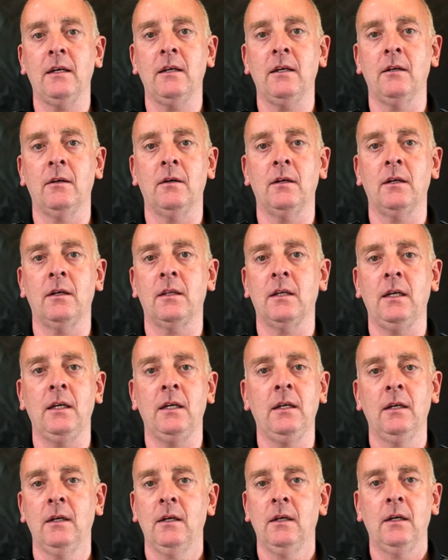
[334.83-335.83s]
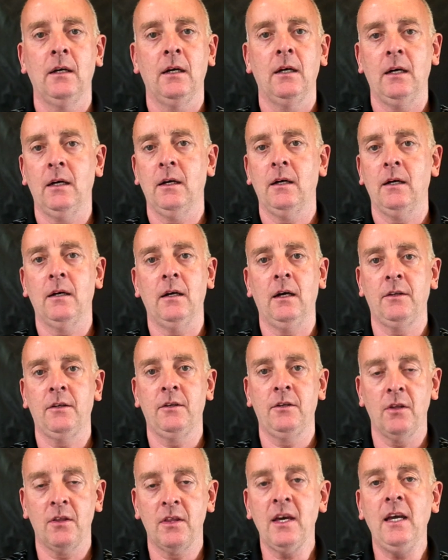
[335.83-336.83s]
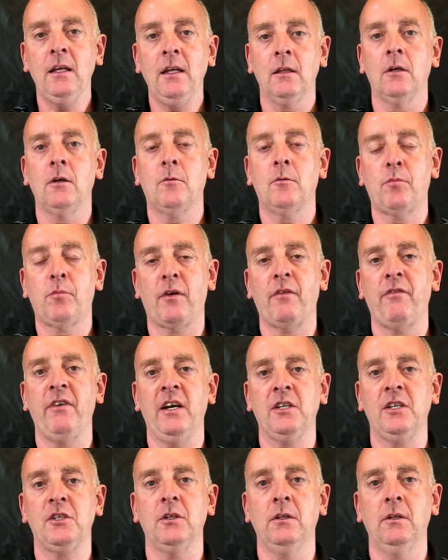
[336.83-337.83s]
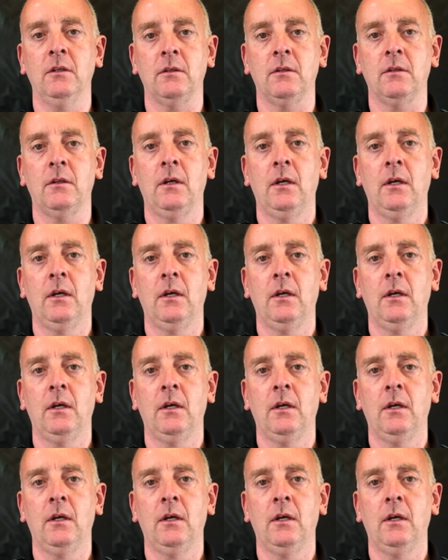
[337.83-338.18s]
You know, are they uh, uh, do they look professional?